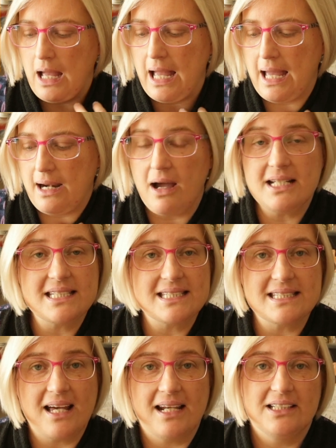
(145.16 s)
and I just
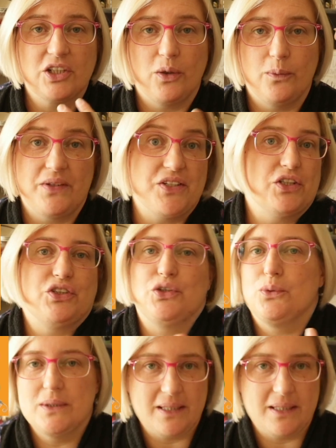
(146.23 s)
decided to go with do